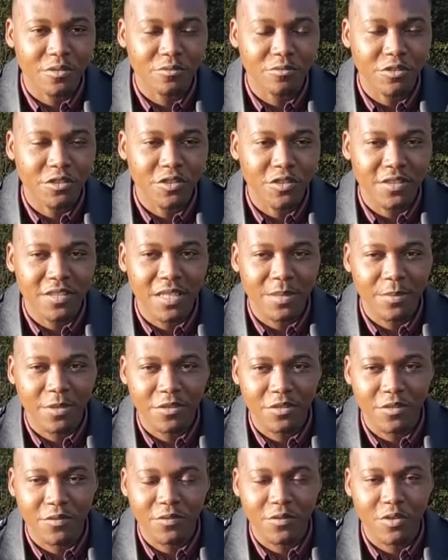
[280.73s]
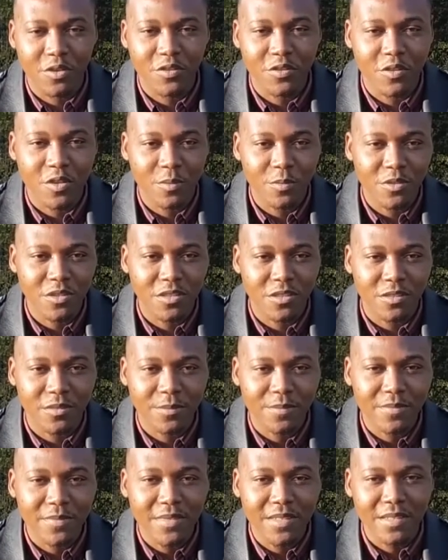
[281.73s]
reduce the amount of noise coming in.
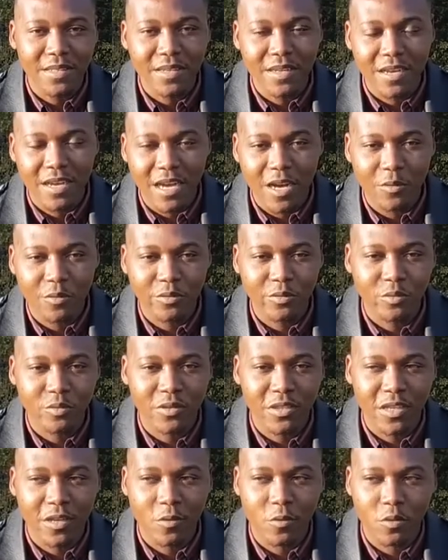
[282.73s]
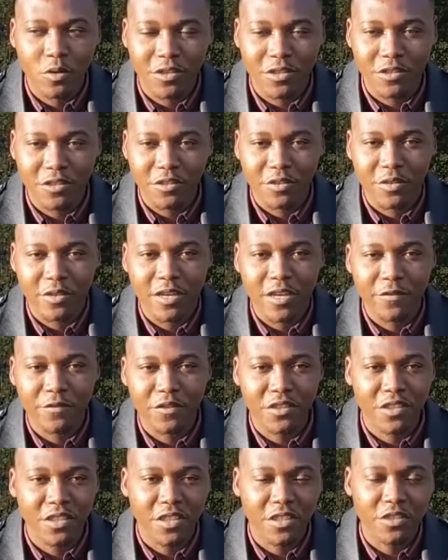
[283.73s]
How would that work in your
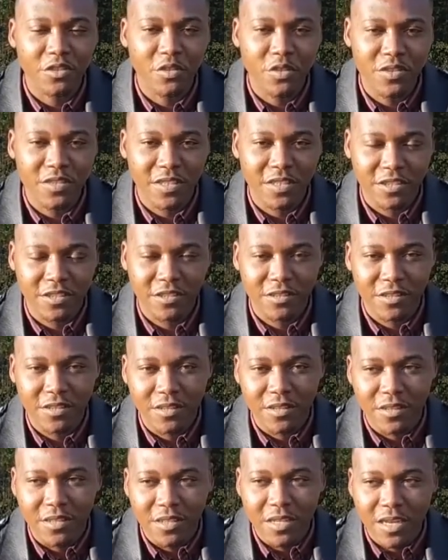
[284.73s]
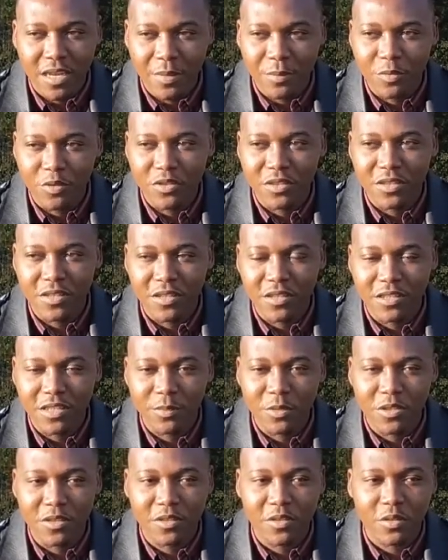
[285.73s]
everyday usage? I was a little
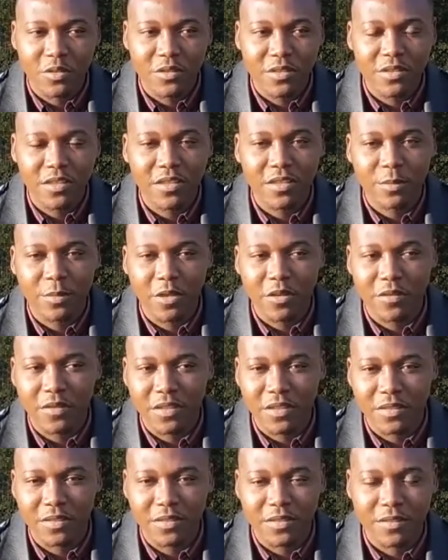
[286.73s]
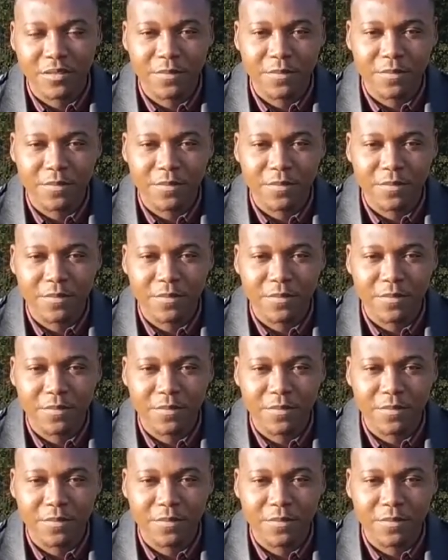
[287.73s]
bit concerned about this.